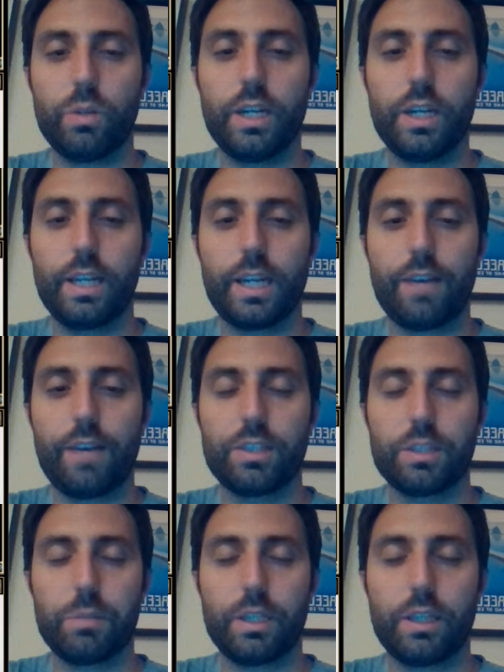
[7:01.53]
Like having
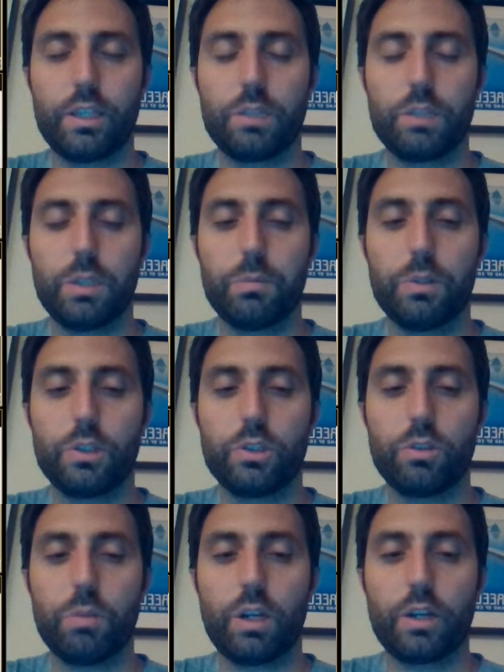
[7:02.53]
something like this to be able to push
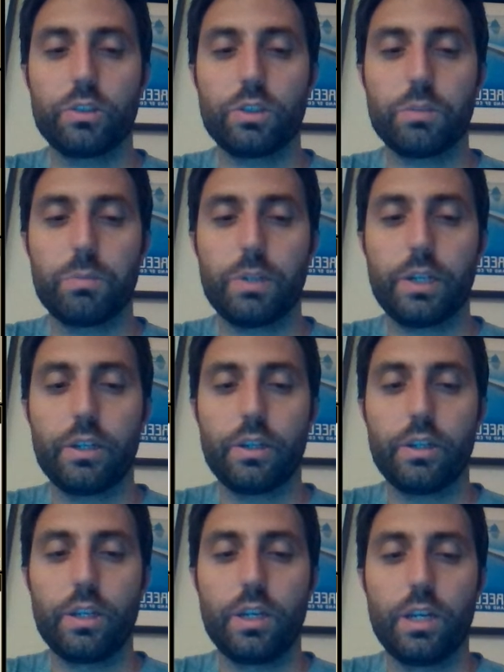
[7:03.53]
through blockers is pretty
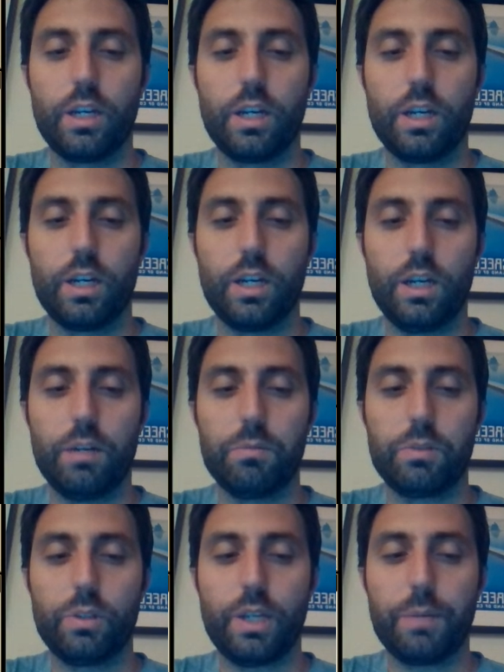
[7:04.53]
good.
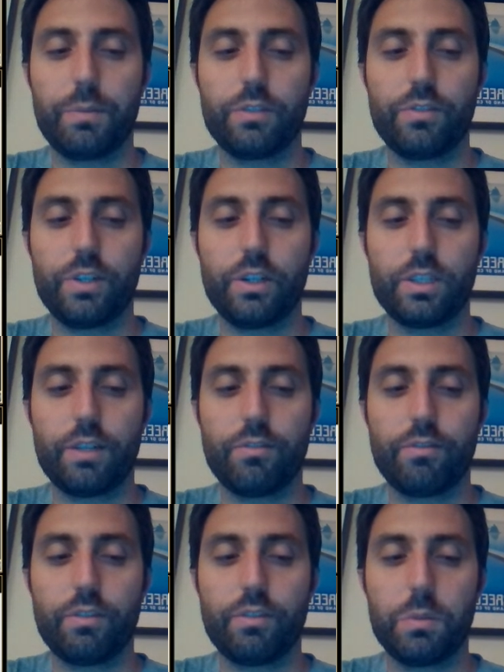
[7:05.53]
2 Damping Spheres,
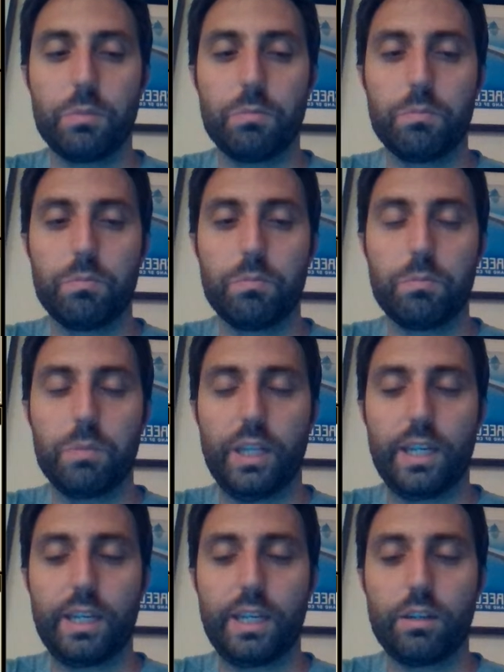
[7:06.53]
I've been
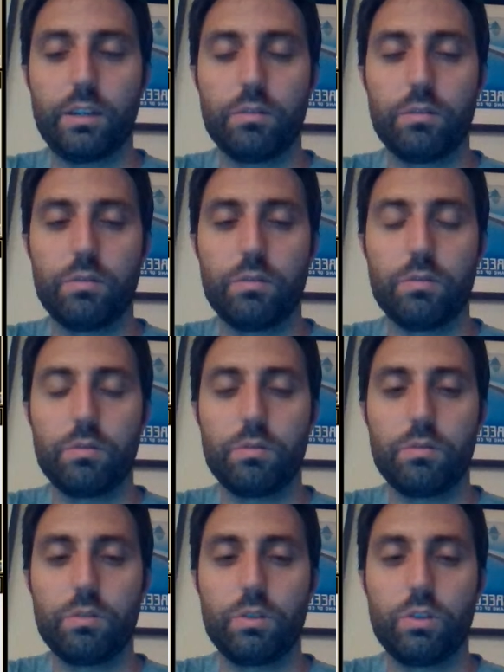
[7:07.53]
playing
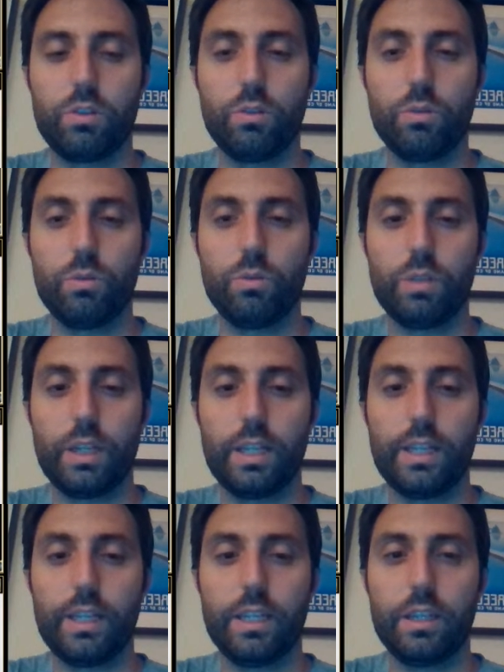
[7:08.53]
2
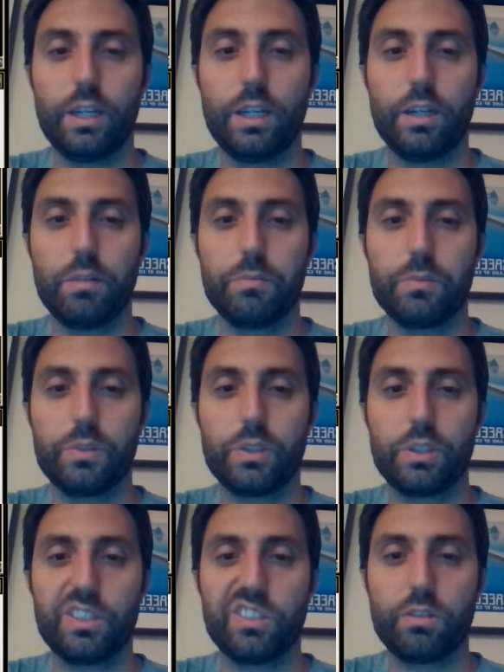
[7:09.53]
lately,
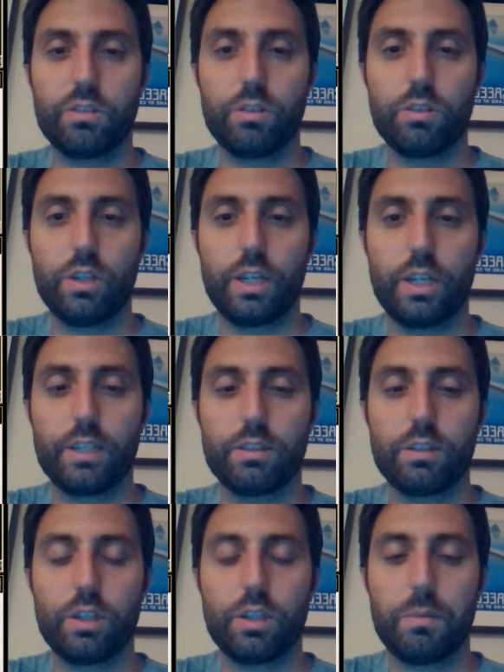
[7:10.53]
just because it's good against
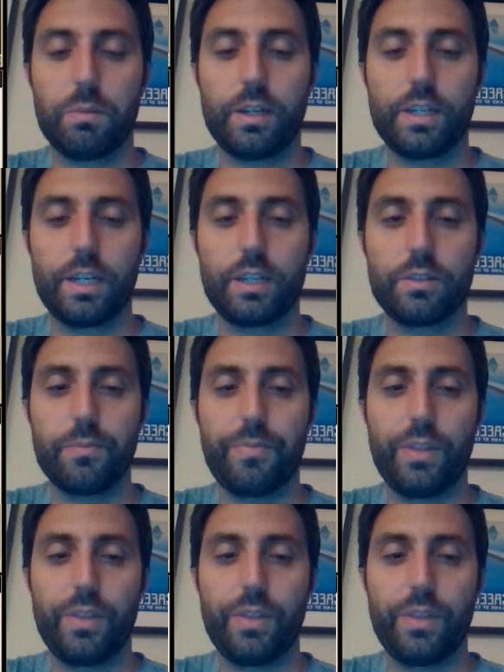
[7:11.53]
a good amount of decks.